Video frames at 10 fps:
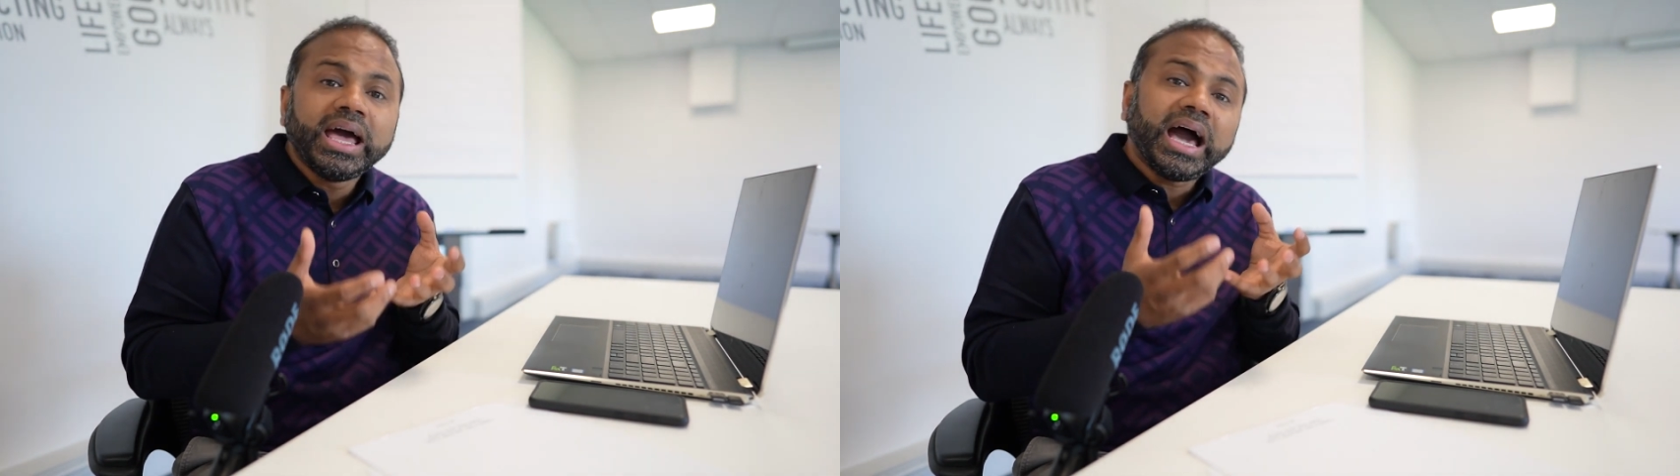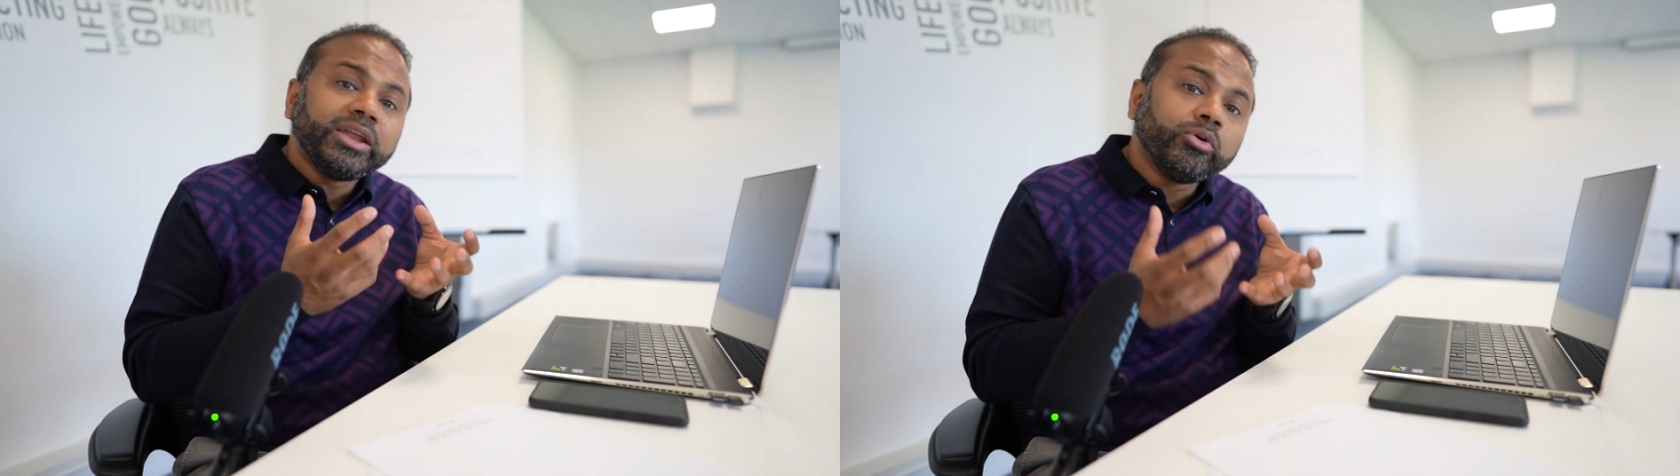
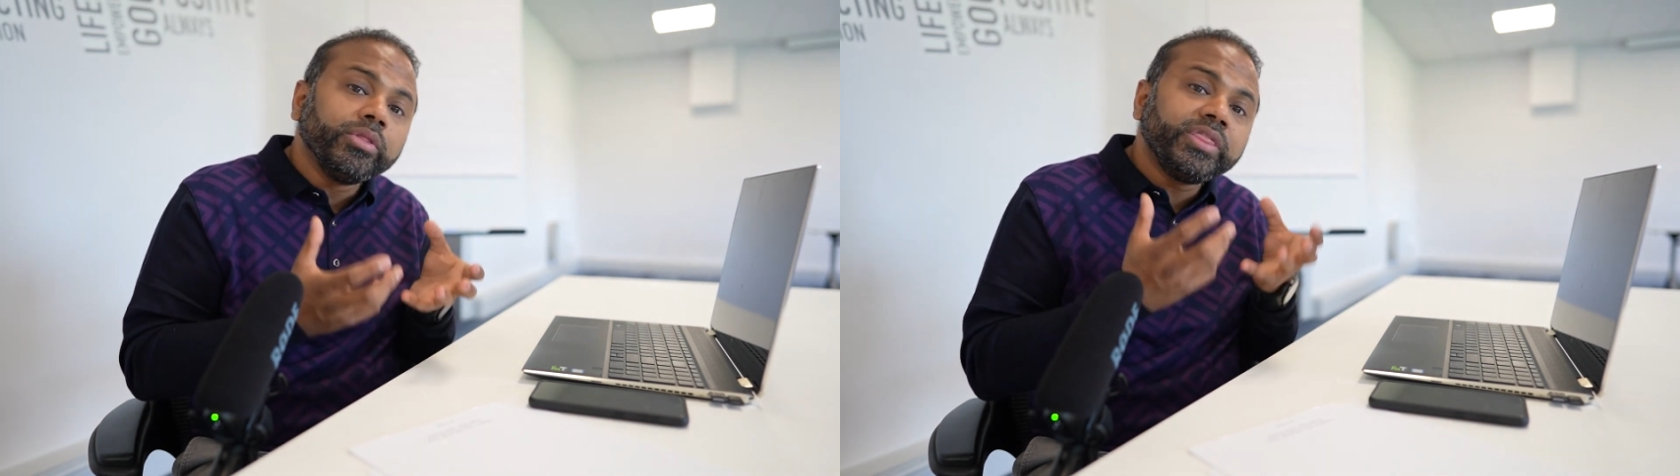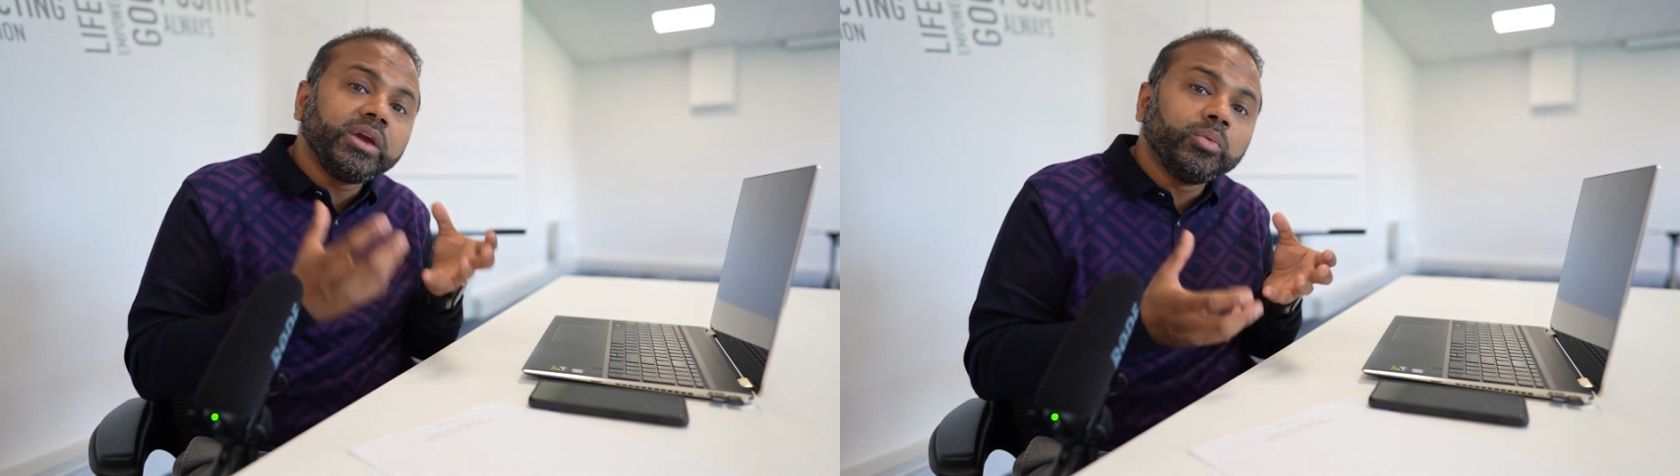I
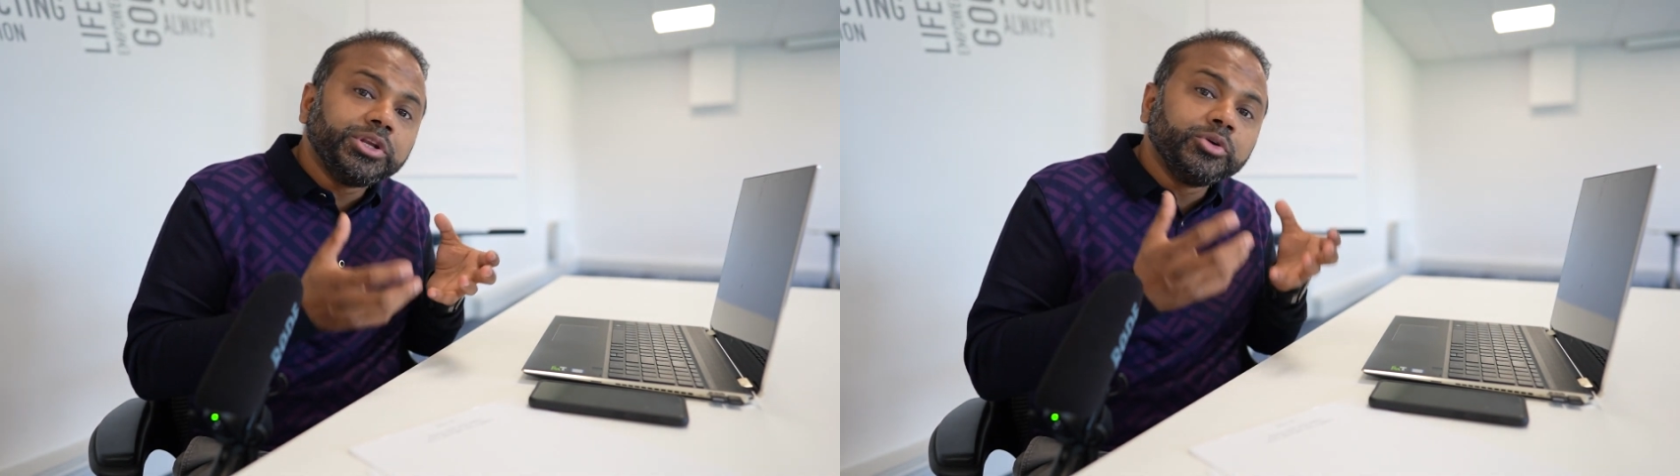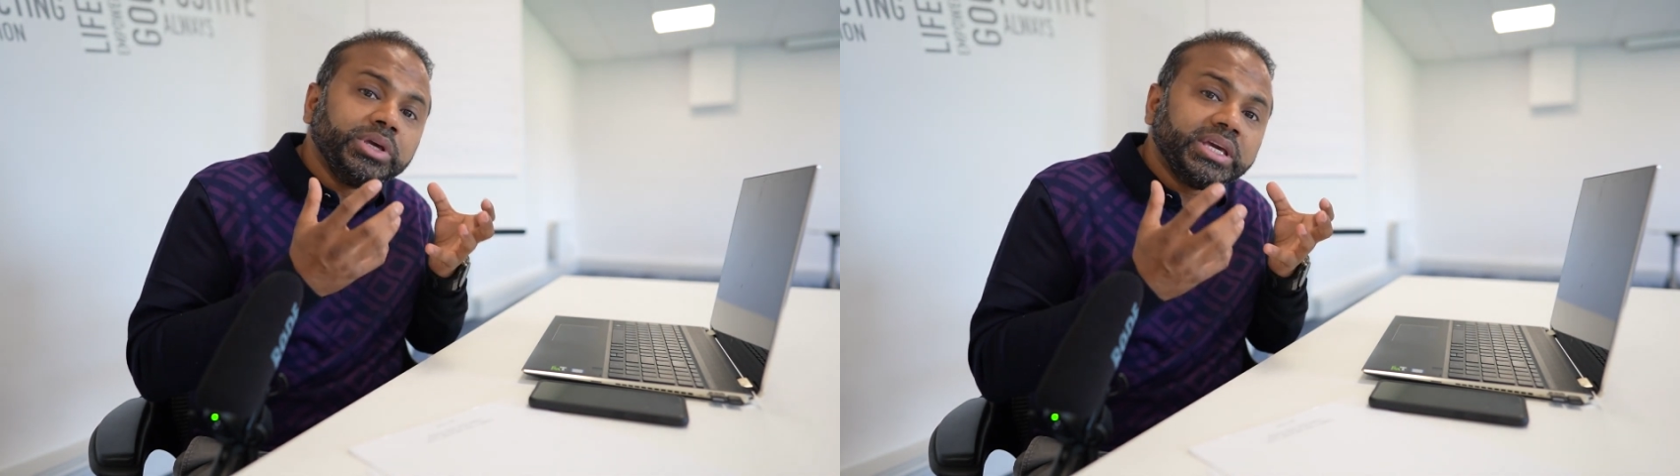don't think we're
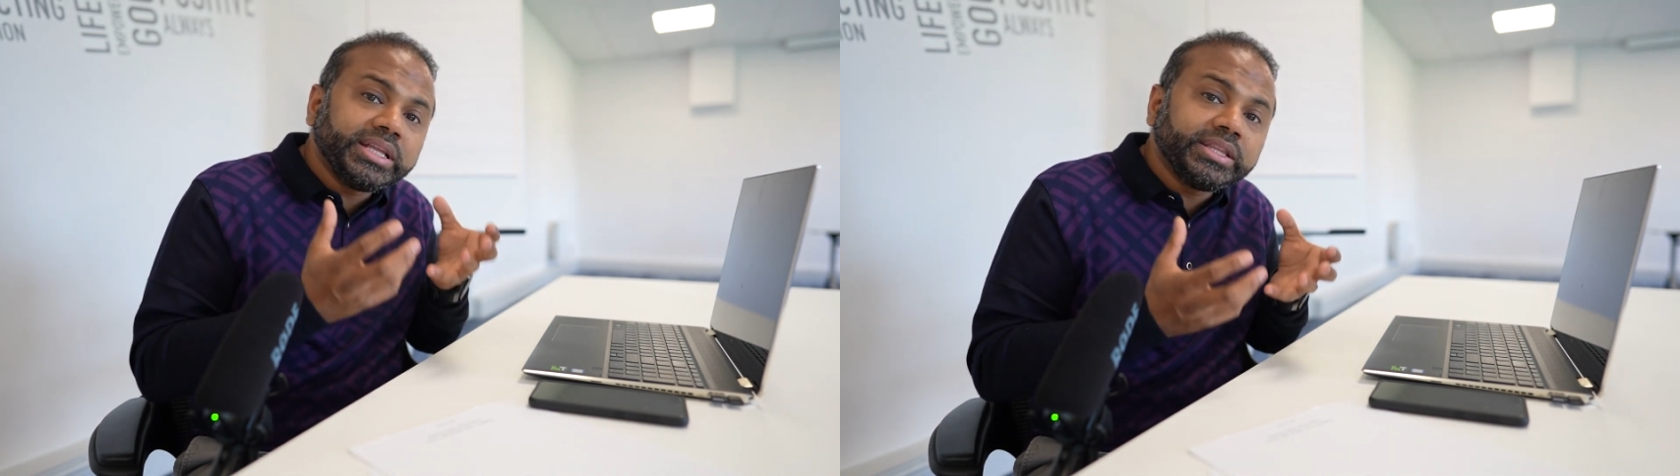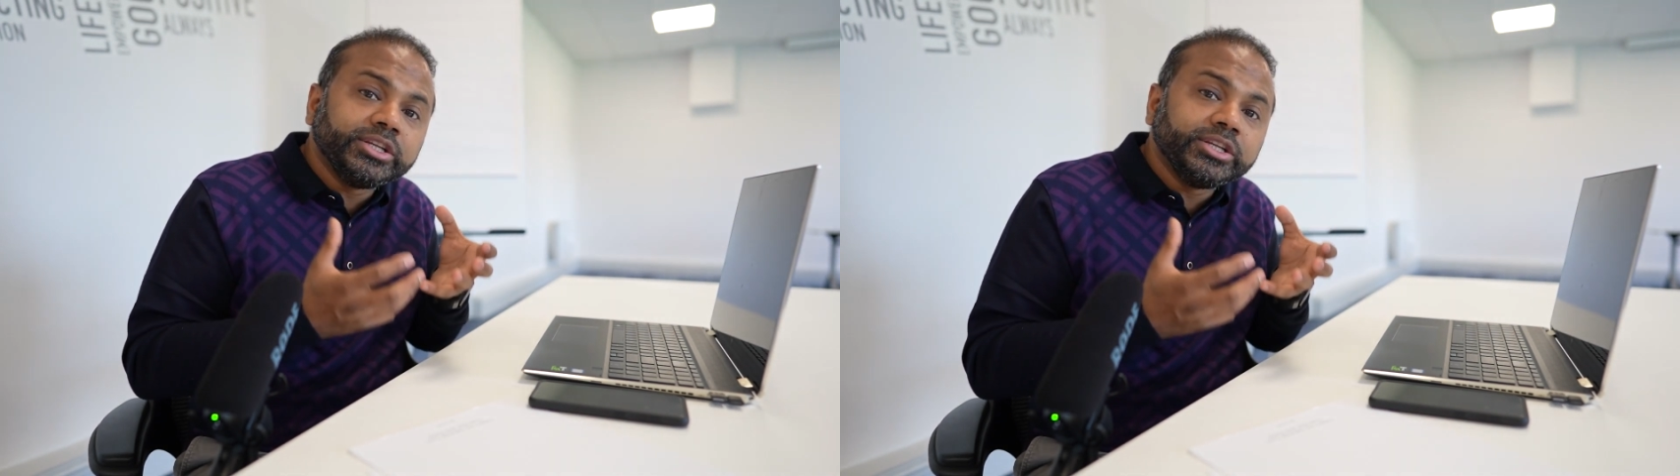doing it